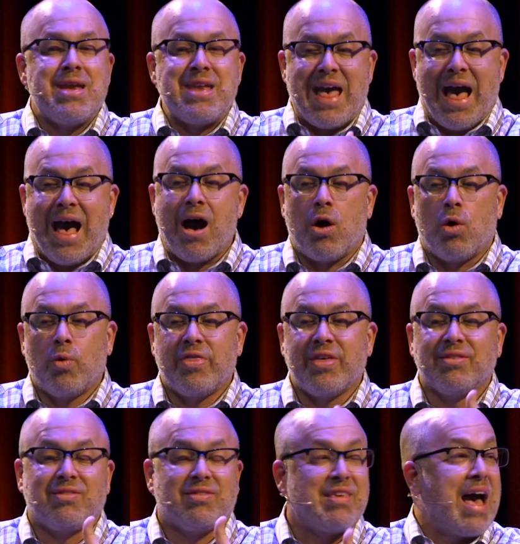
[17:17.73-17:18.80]
Now,
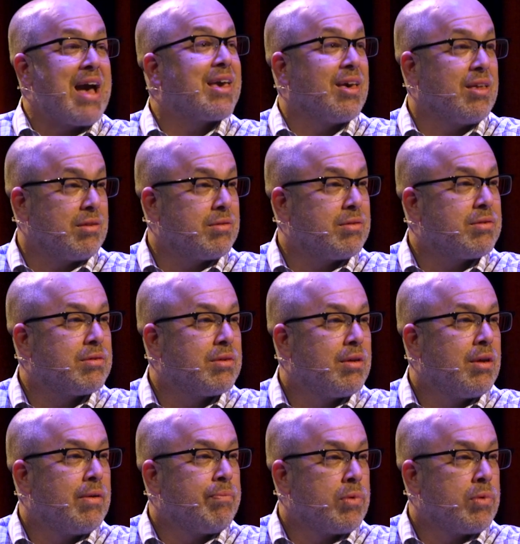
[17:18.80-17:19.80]
within seconds,